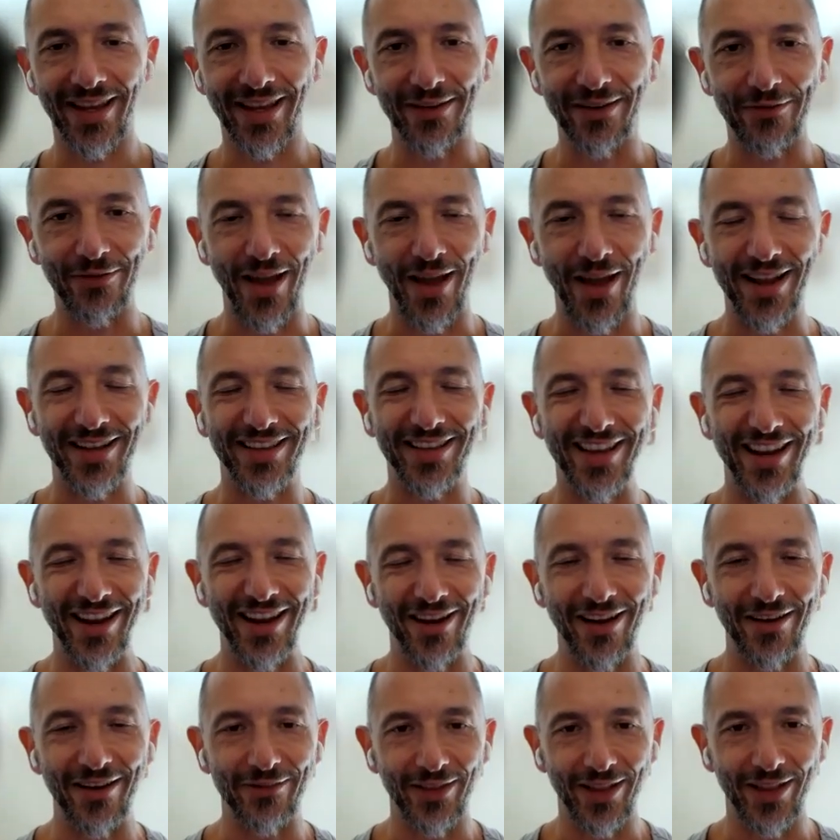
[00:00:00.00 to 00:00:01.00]
In fact,
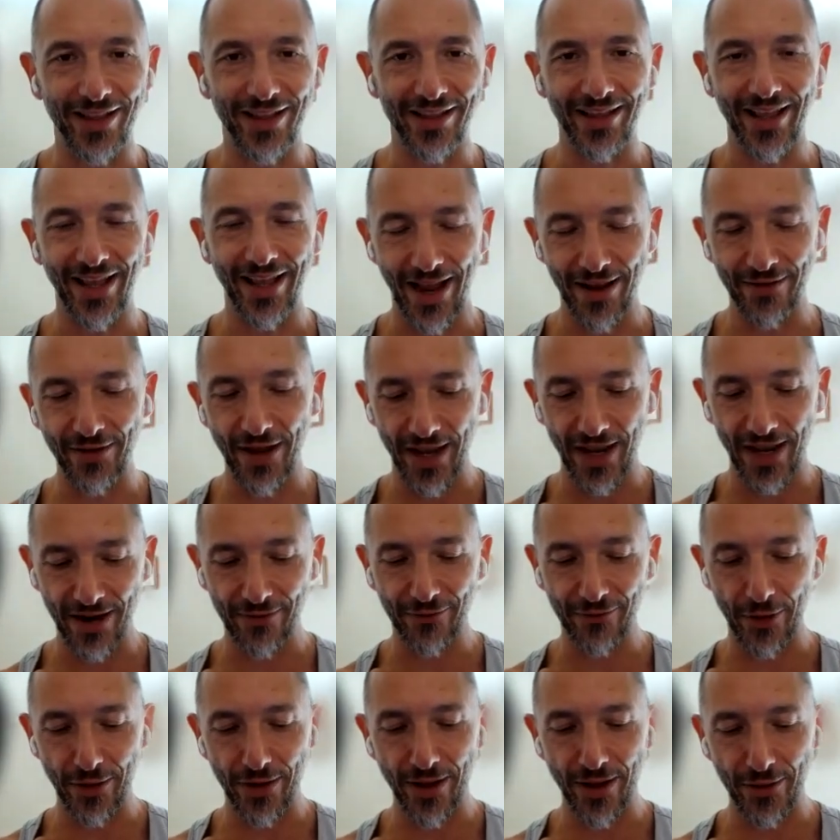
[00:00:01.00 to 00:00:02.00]
I've
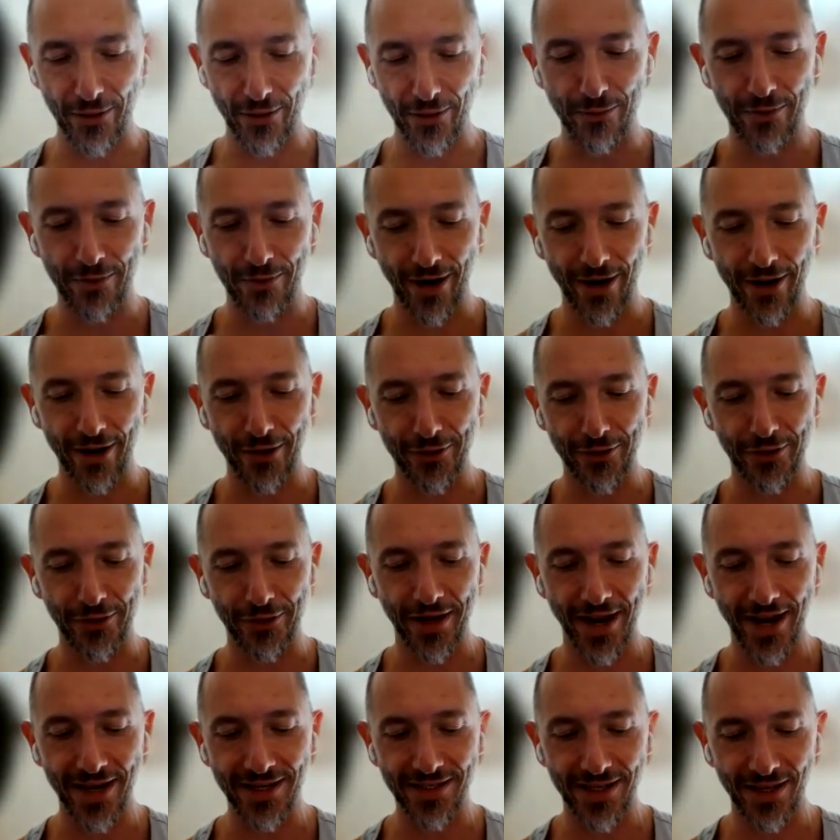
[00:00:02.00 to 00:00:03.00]
heard other
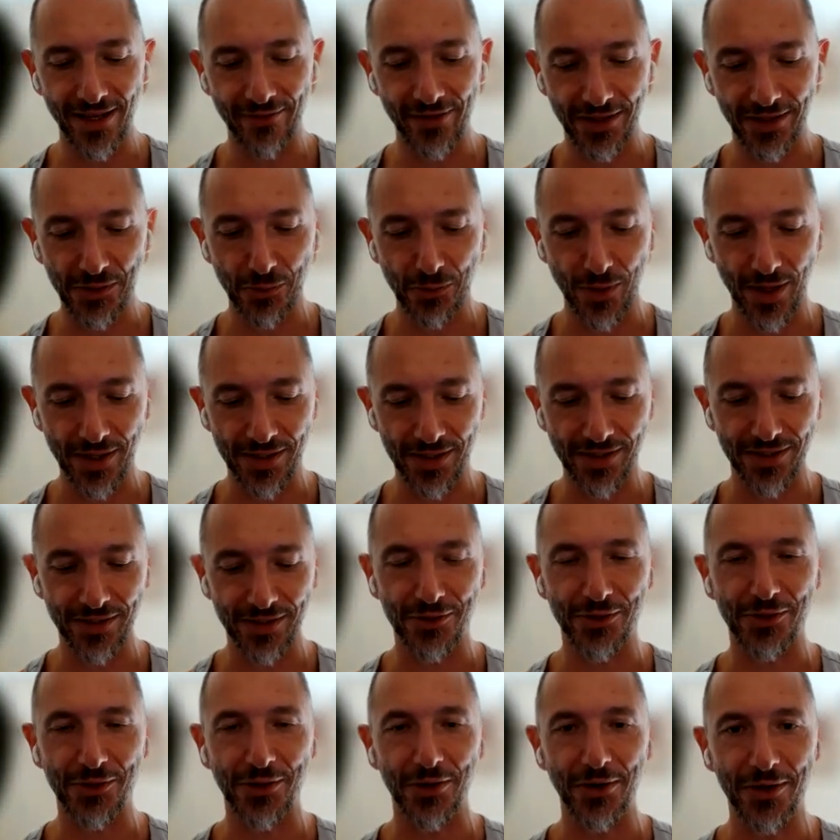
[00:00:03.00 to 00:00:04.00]
guys have expressed
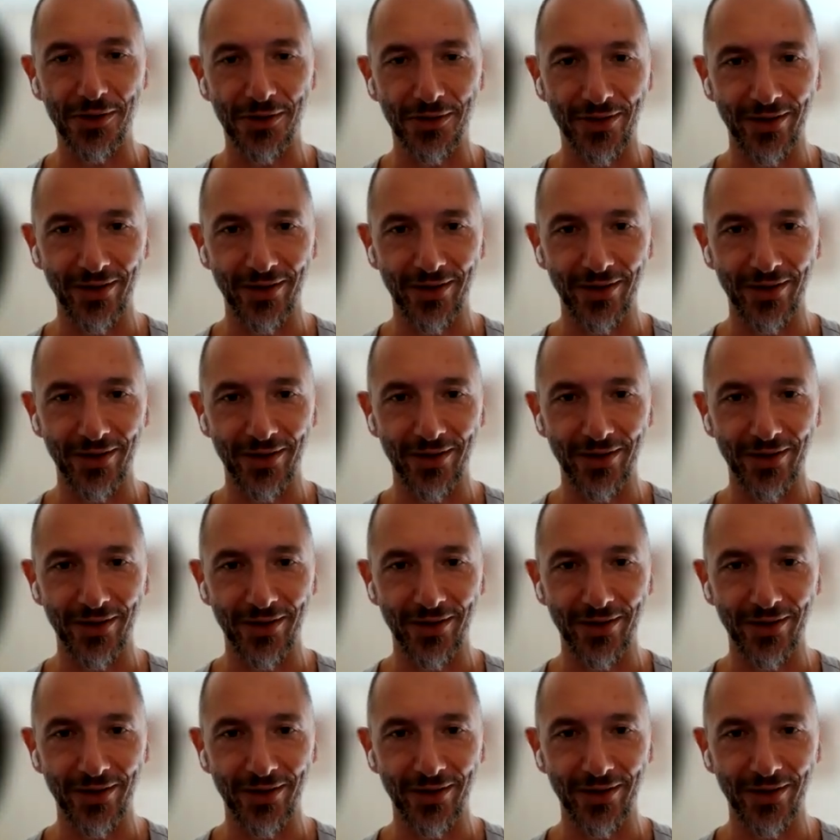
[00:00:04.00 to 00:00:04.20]
concern.